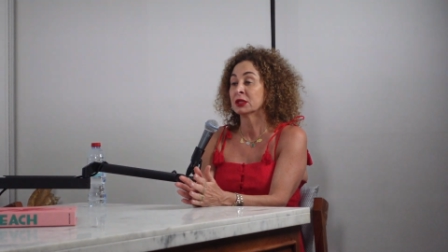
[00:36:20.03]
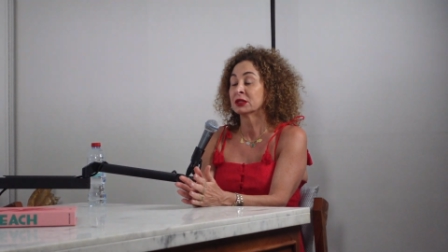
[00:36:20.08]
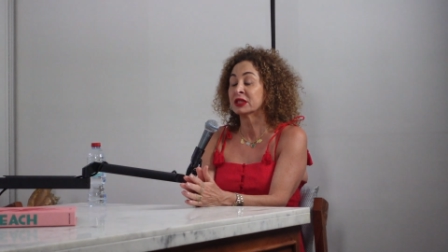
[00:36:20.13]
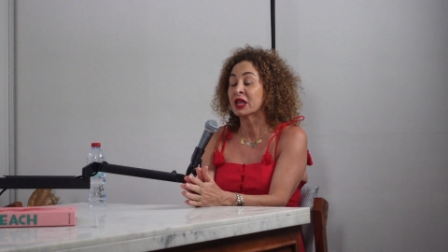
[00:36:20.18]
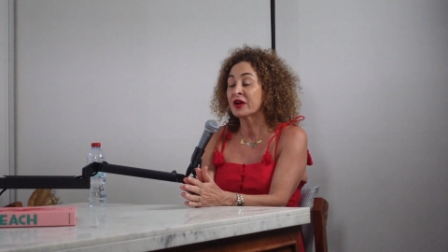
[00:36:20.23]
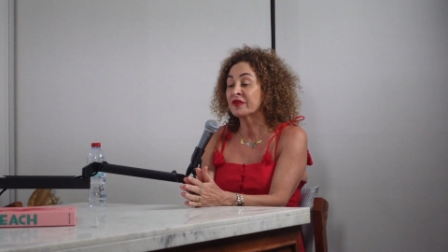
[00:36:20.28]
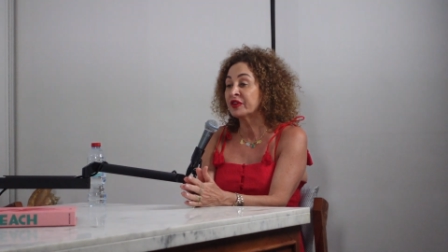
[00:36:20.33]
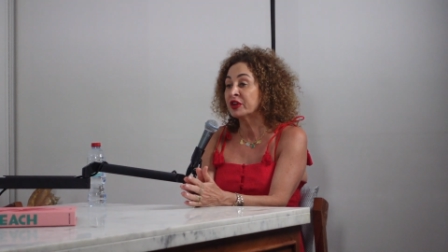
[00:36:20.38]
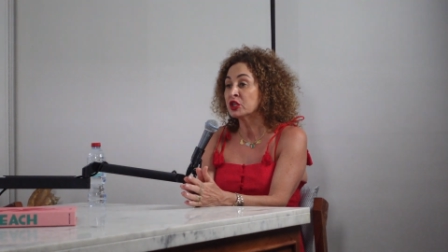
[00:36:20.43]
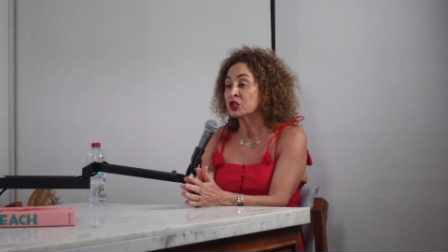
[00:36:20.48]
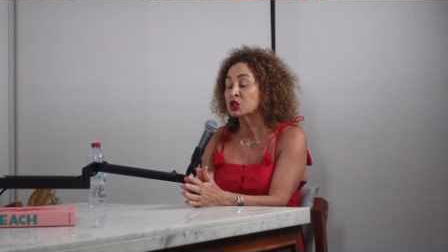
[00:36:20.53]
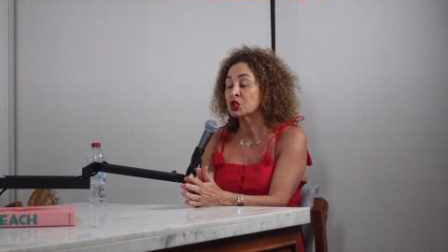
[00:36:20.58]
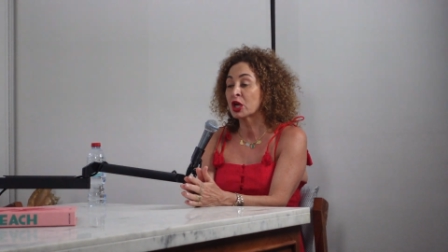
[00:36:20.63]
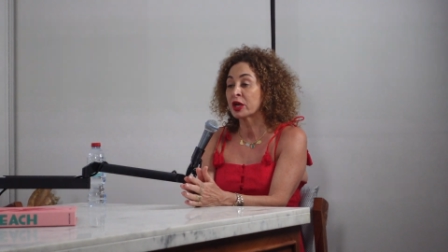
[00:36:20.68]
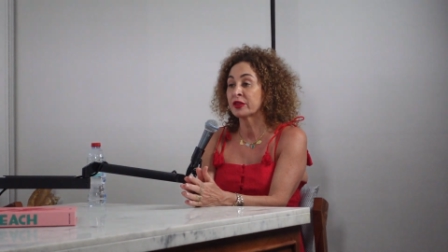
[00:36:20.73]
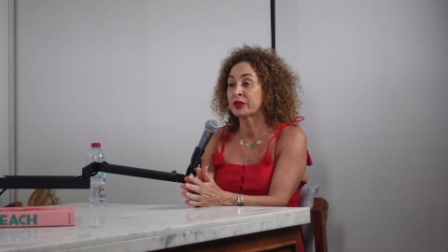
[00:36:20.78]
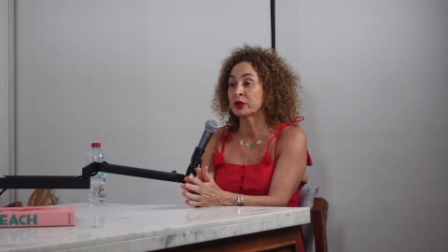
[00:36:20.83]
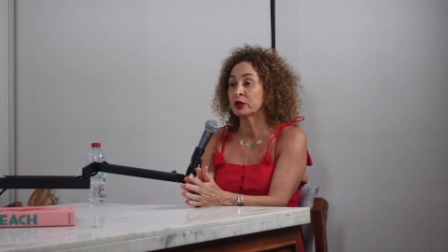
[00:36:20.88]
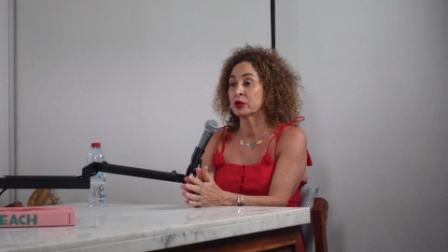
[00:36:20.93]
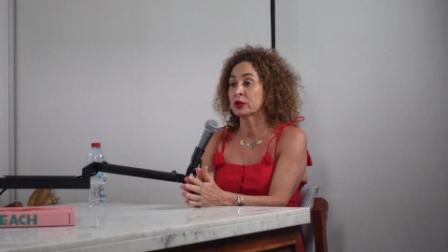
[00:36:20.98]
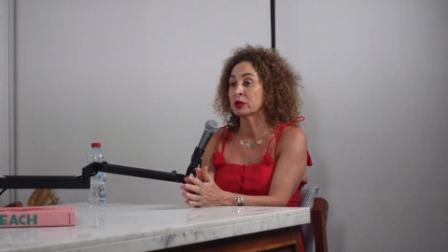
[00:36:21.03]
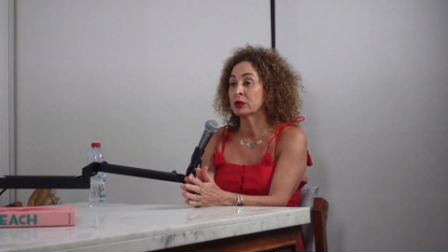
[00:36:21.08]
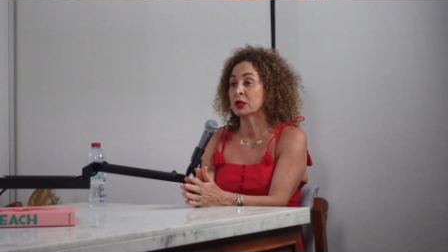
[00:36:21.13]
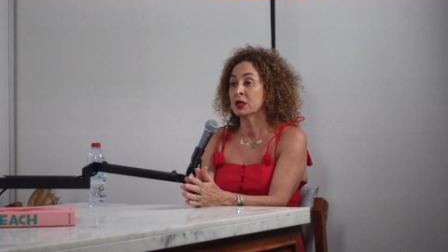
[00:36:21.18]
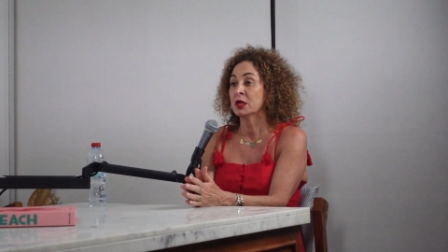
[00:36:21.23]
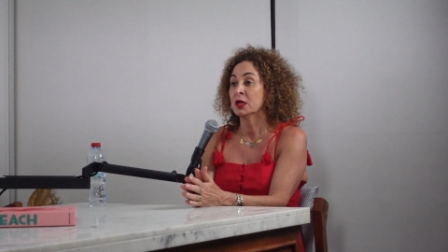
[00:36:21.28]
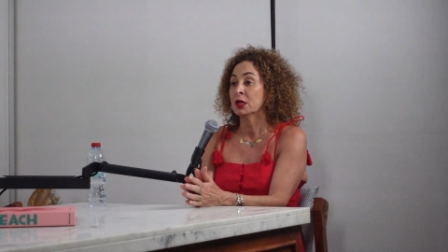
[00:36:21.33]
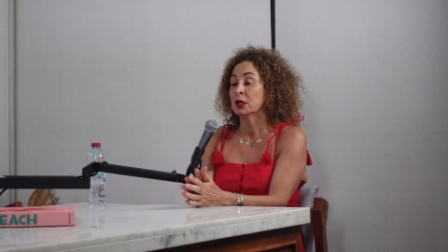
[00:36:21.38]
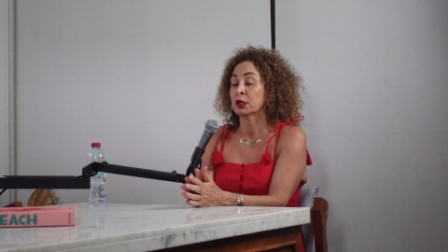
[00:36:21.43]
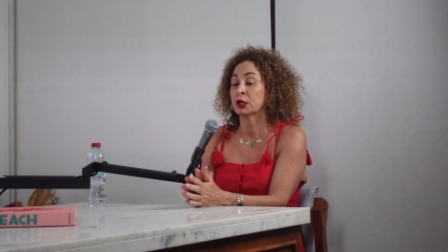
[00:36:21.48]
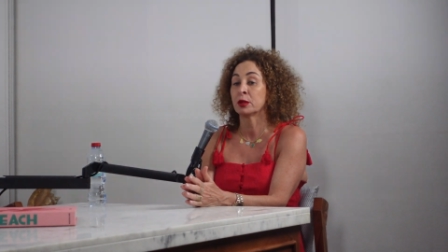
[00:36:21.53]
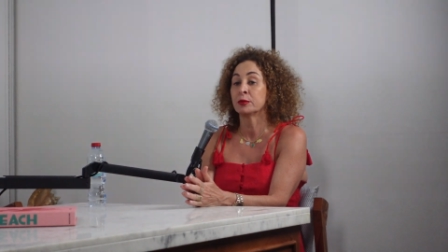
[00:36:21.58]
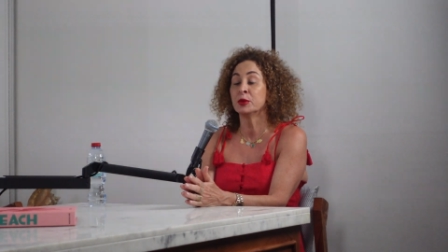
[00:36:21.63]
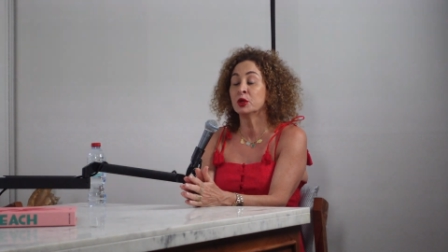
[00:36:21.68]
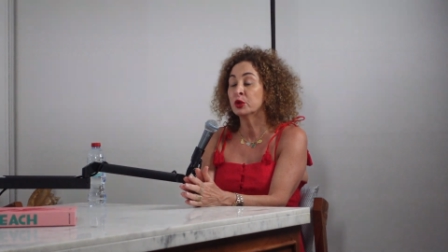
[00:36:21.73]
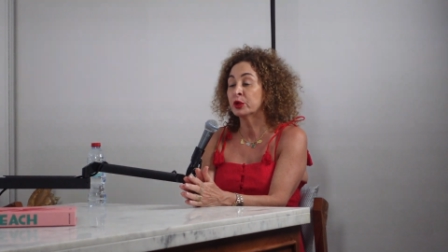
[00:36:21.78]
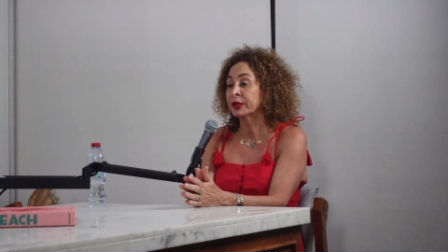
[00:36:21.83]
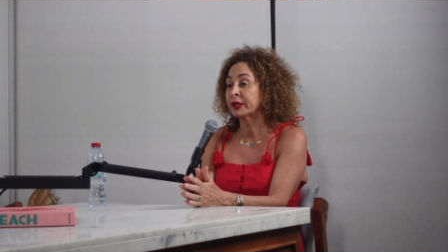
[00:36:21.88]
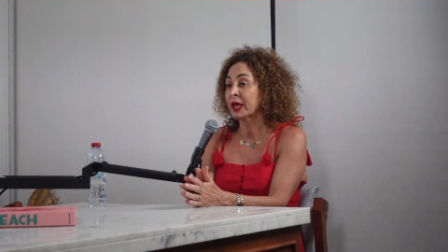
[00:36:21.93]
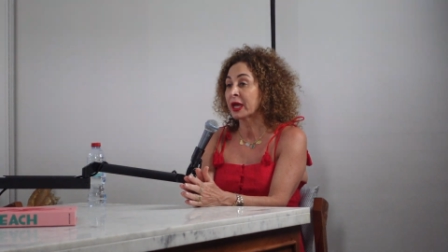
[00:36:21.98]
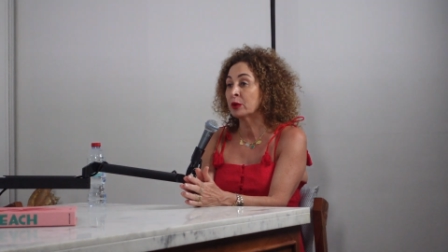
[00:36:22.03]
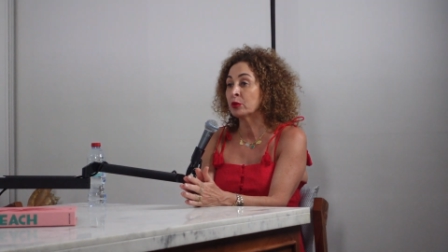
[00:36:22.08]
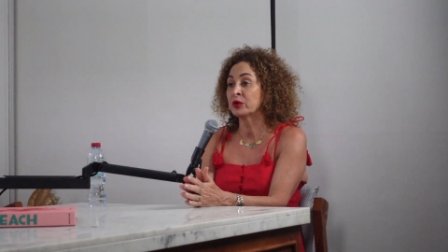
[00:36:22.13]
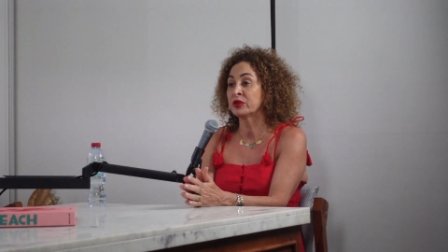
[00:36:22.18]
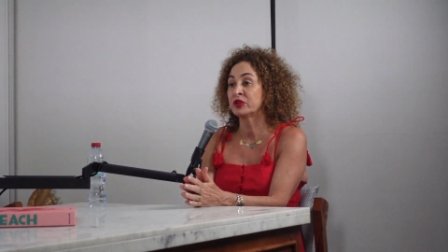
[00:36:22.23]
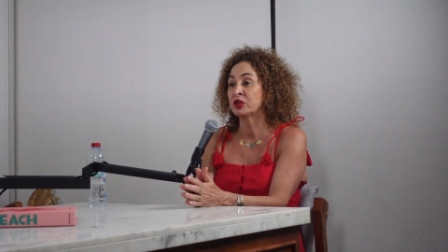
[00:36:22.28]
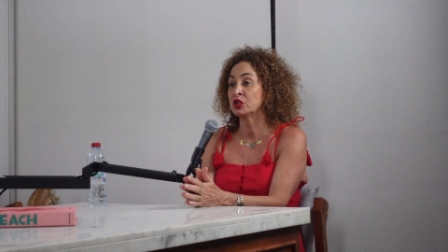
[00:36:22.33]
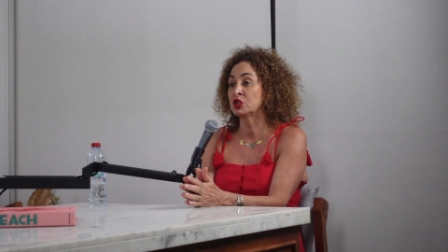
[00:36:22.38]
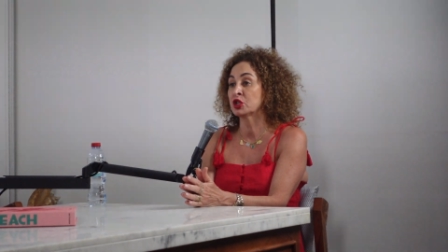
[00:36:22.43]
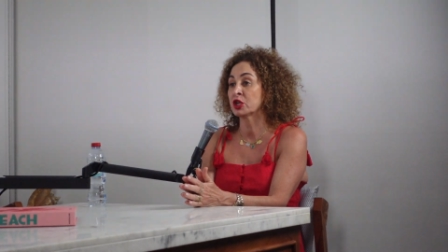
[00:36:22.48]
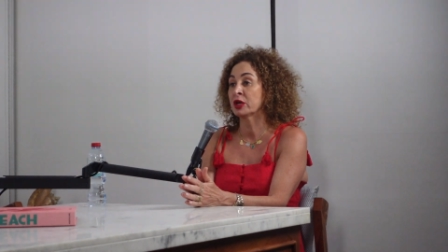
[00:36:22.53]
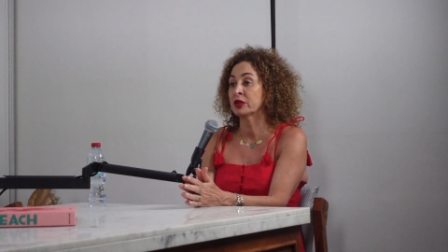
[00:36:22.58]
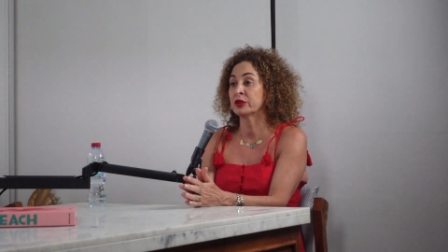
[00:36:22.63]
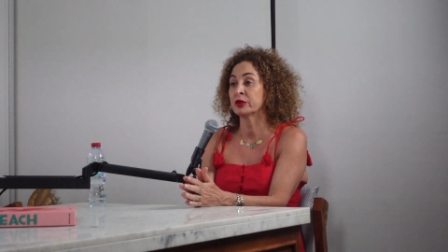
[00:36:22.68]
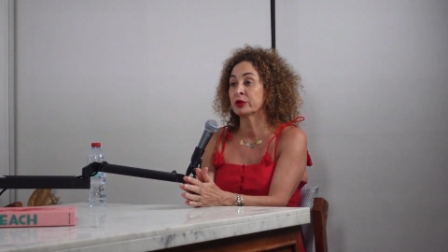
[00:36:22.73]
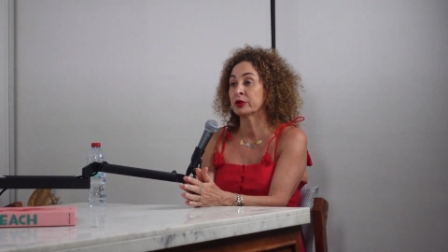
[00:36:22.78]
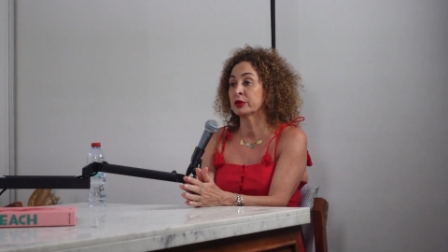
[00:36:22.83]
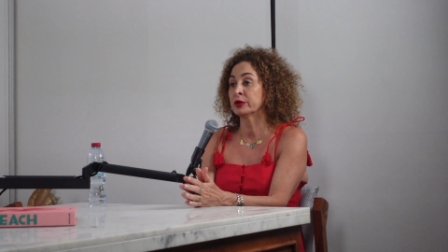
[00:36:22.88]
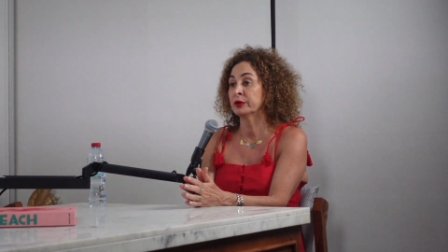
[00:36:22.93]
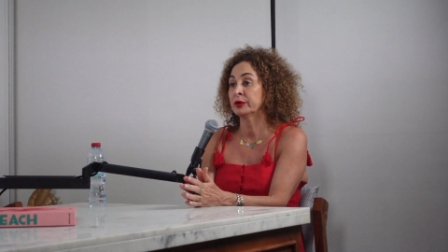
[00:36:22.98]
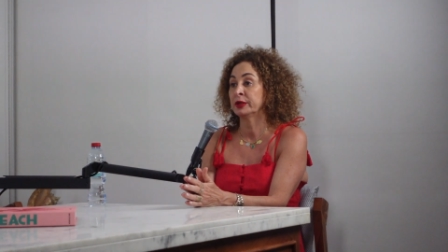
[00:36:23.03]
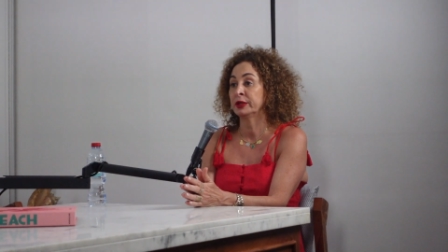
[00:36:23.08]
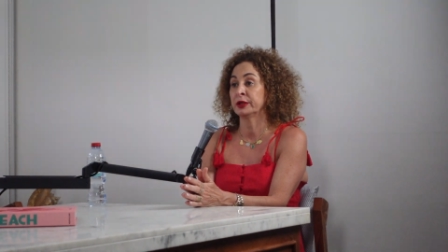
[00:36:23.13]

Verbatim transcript: love each other, communicate with each other.